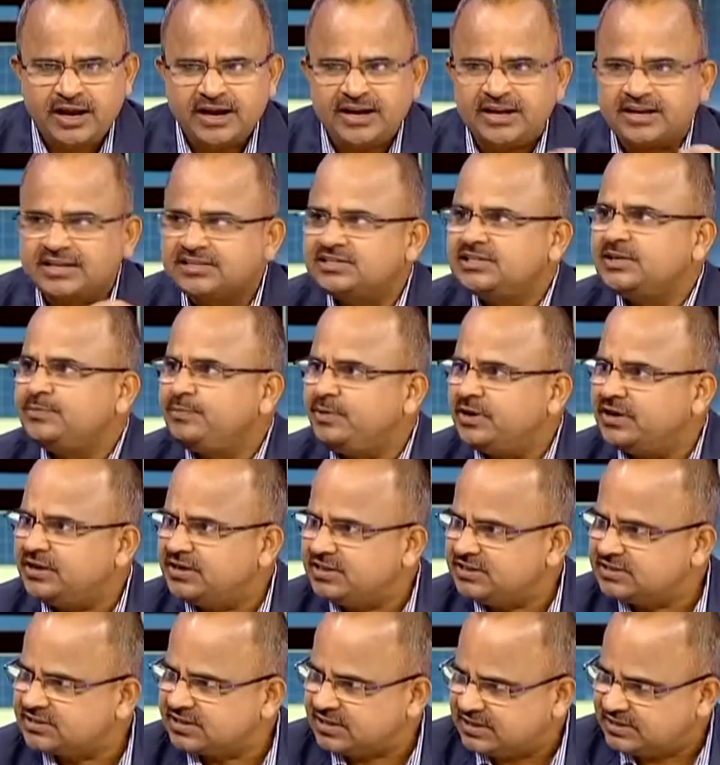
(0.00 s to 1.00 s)
and recipient
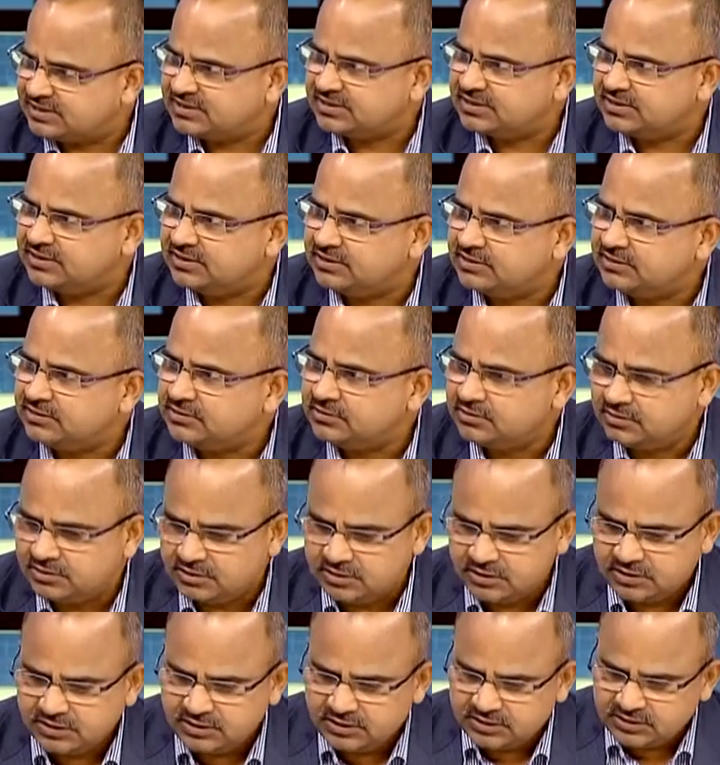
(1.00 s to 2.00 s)
is concerned,
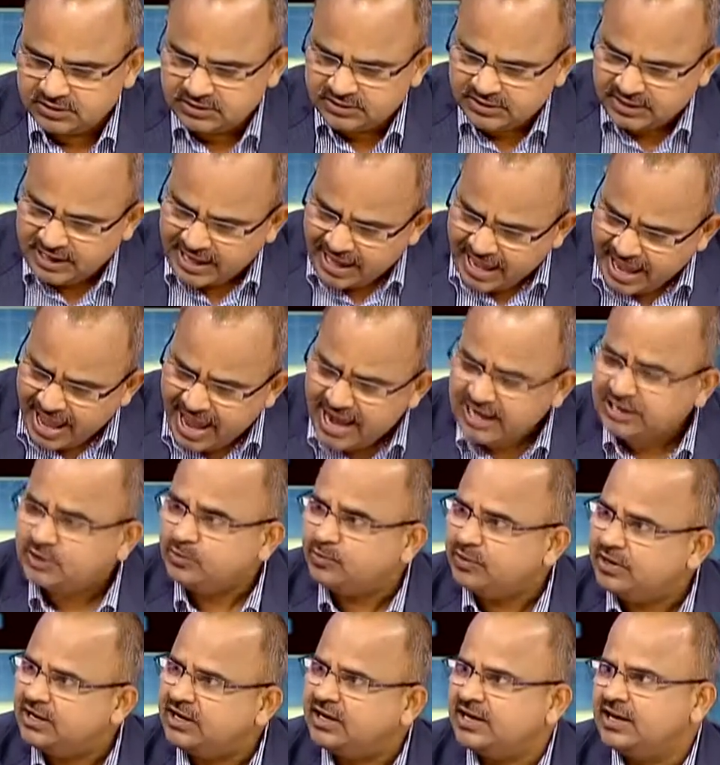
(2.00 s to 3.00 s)
the Act
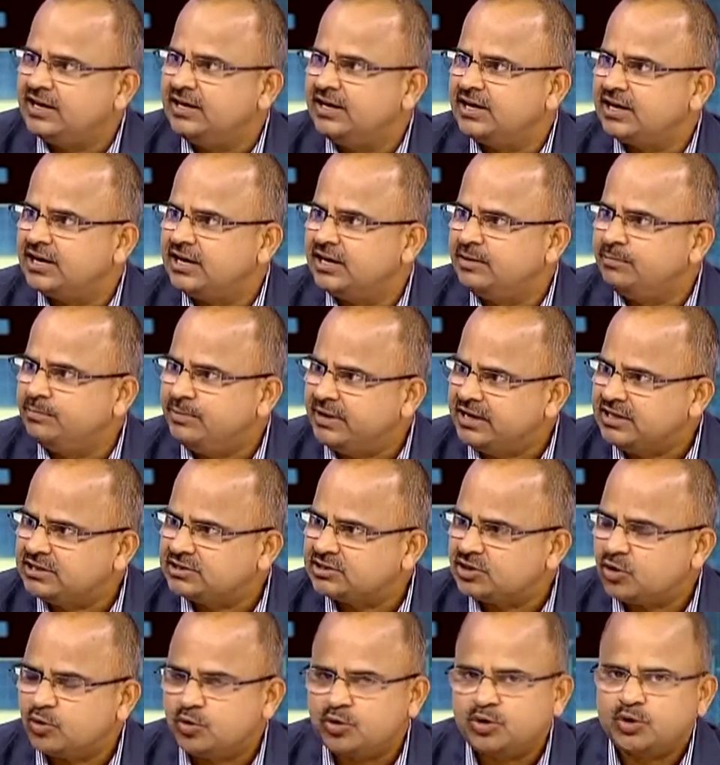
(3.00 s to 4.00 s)
very clearly brings
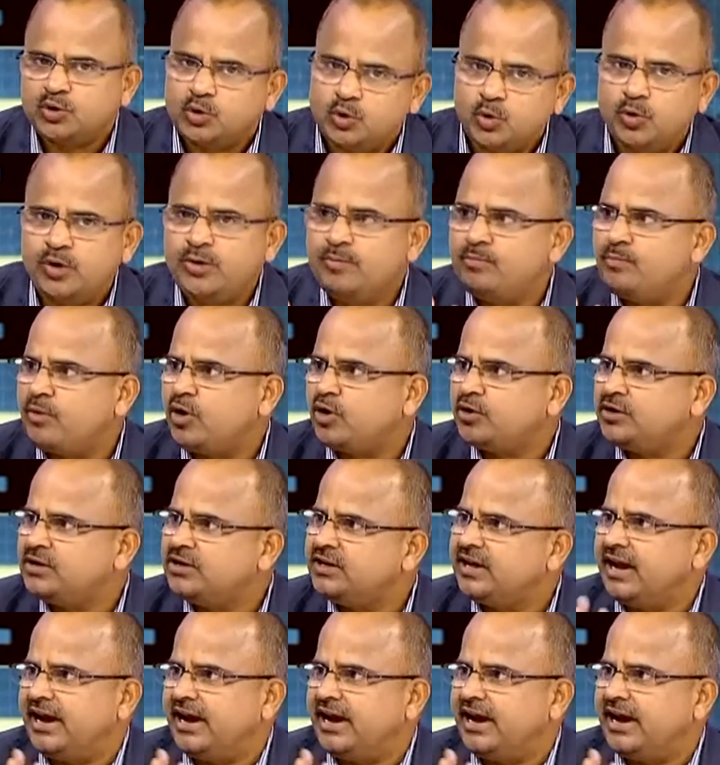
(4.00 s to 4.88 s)
out two important